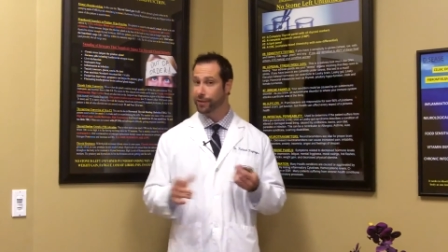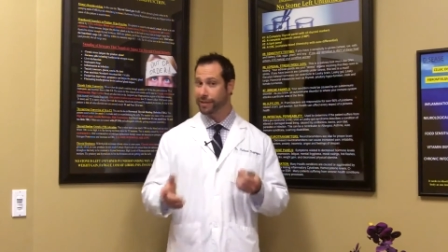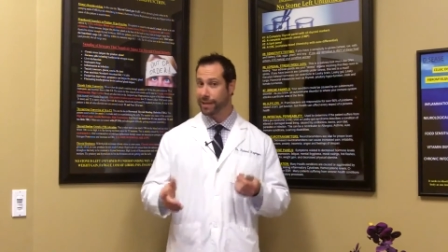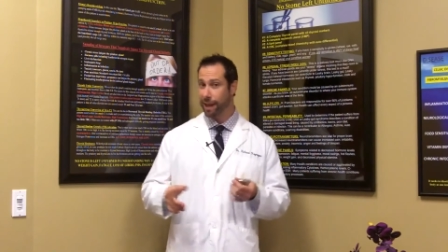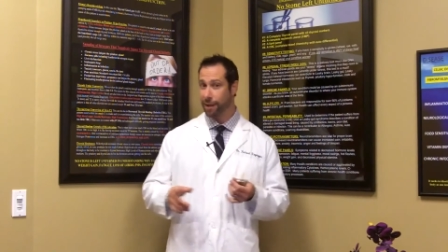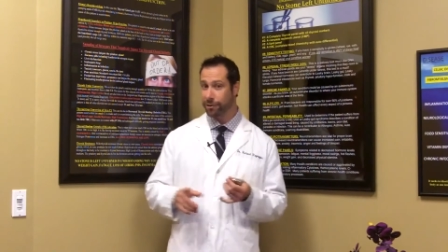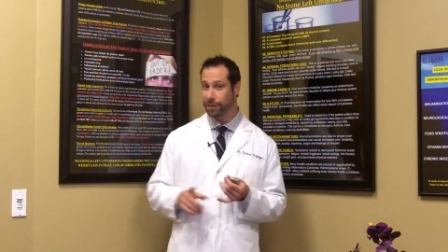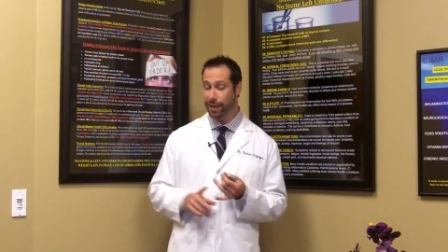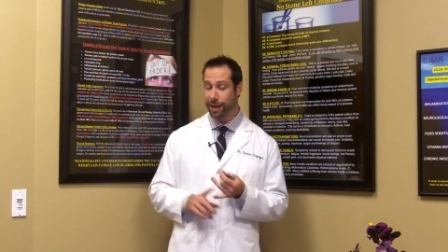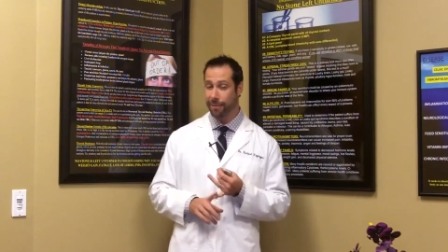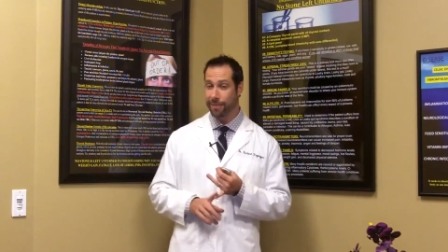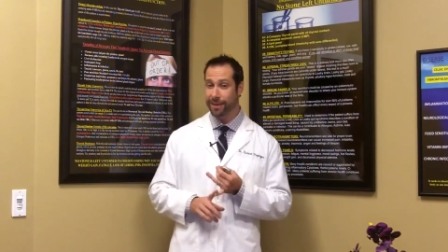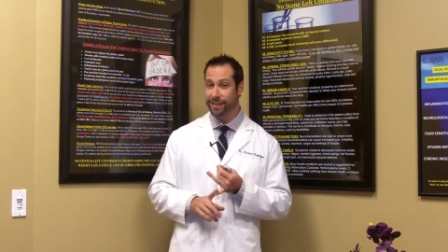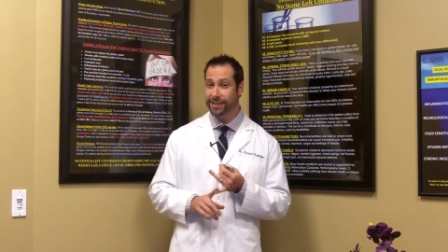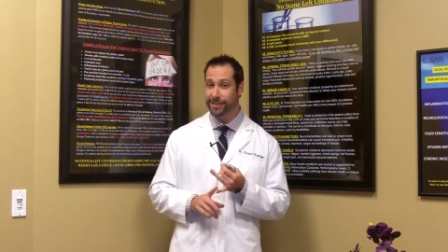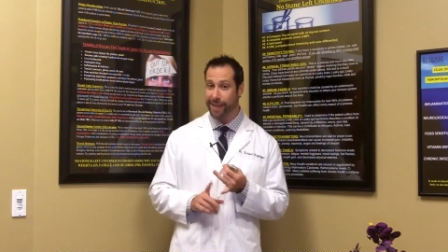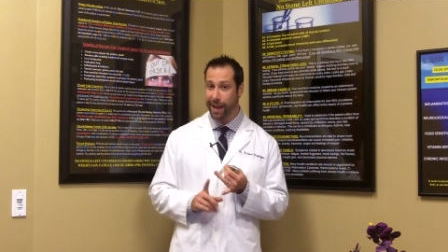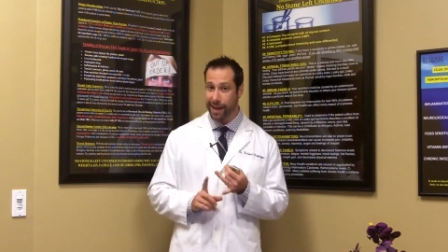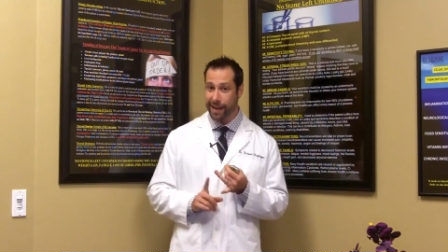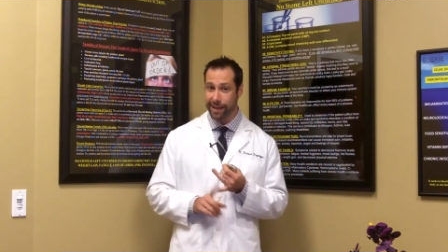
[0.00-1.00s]
So if it
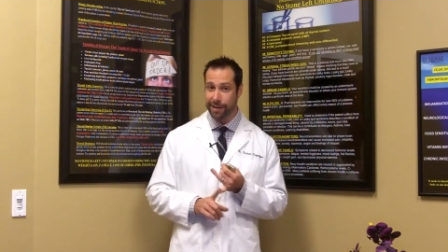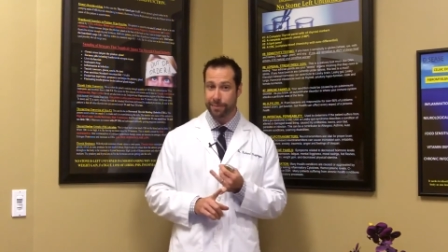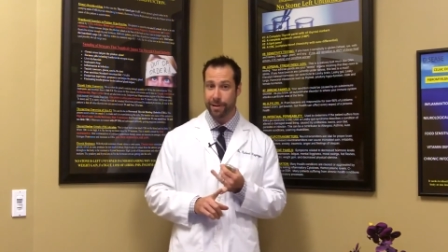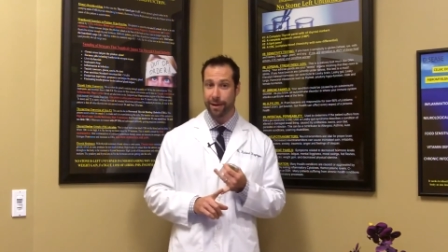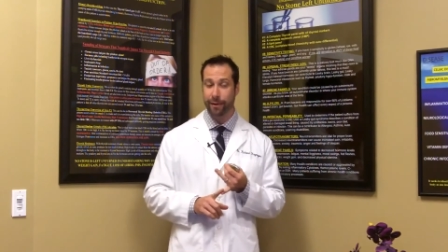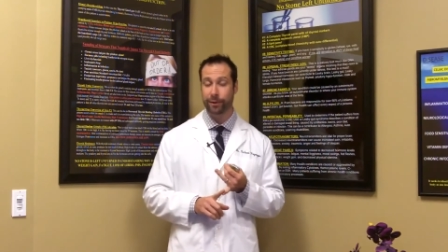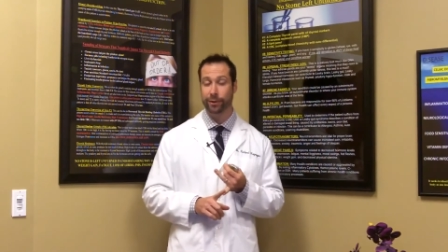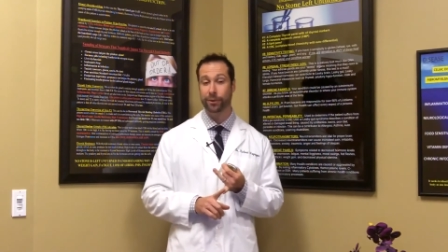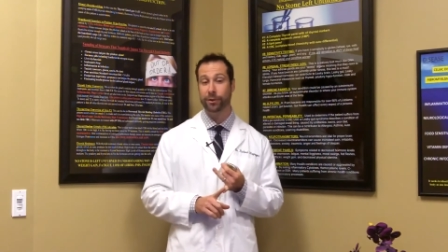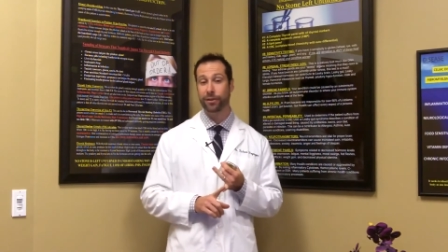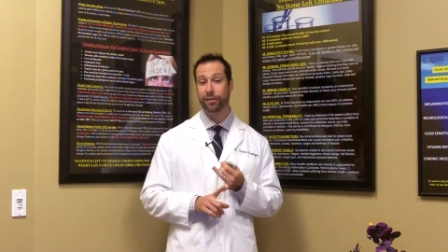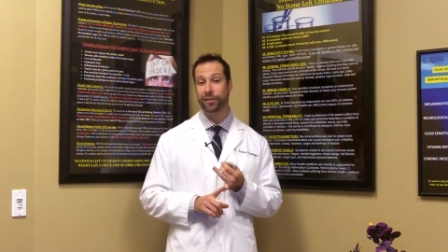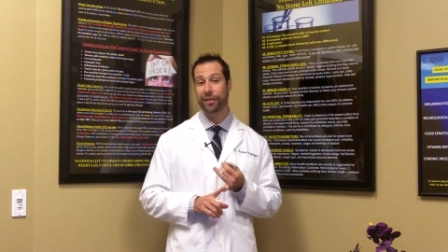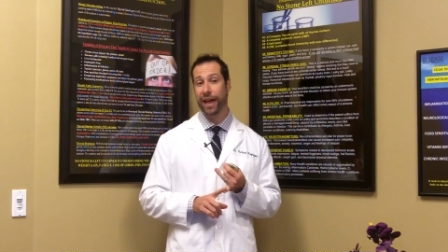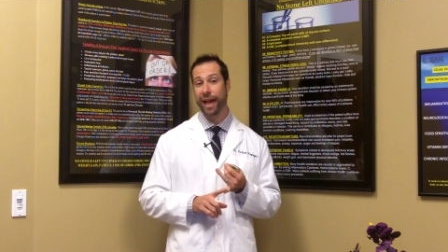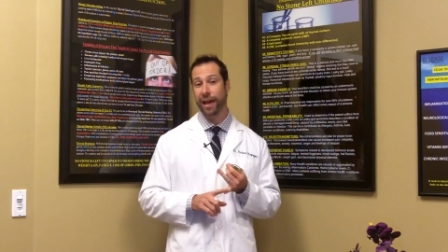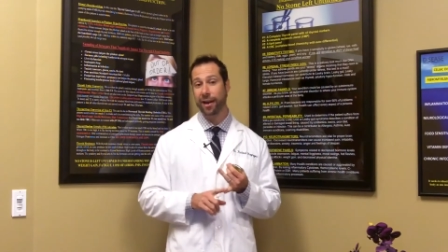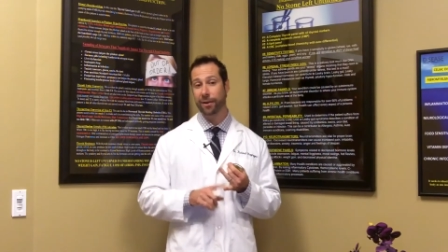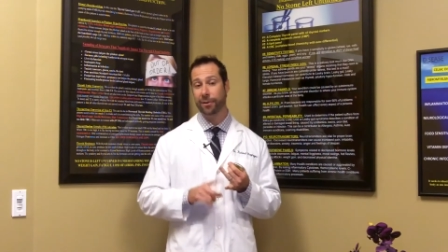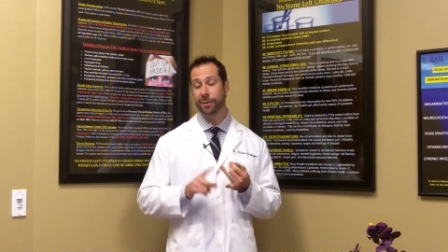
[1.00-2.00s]
sounds like I'm excited about
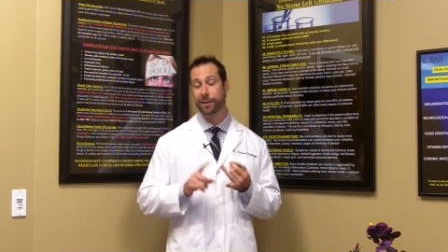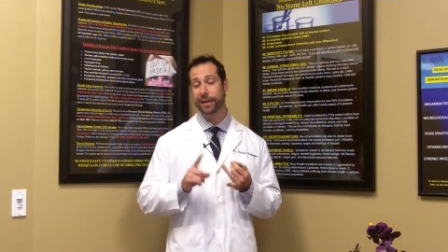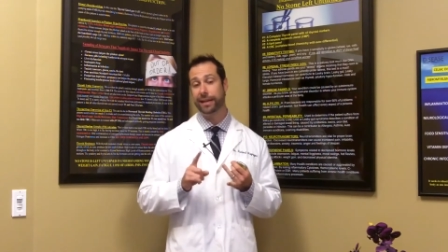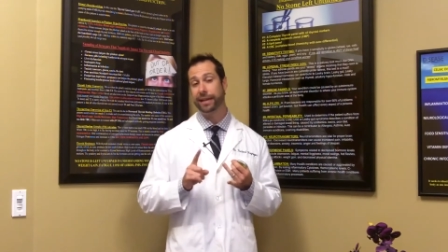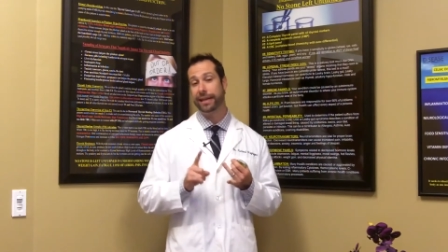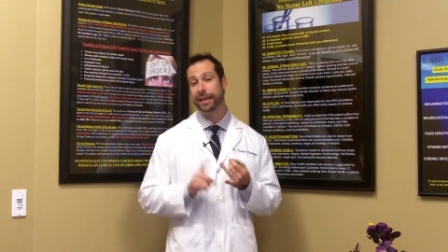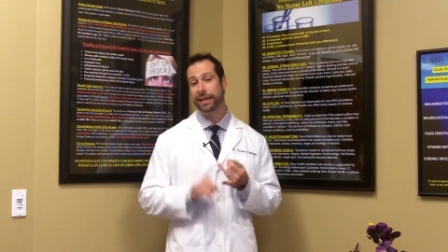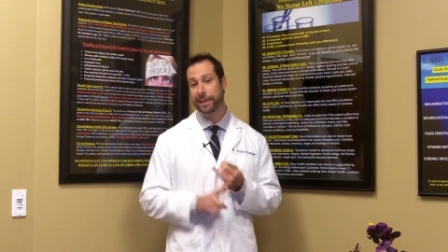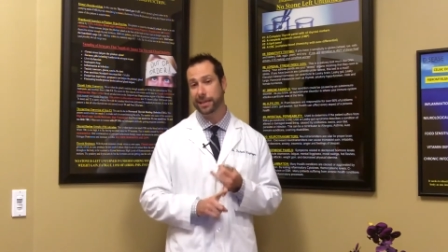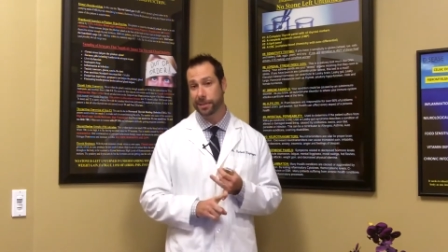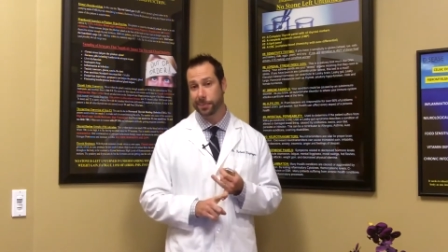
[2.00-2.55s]
glutathione,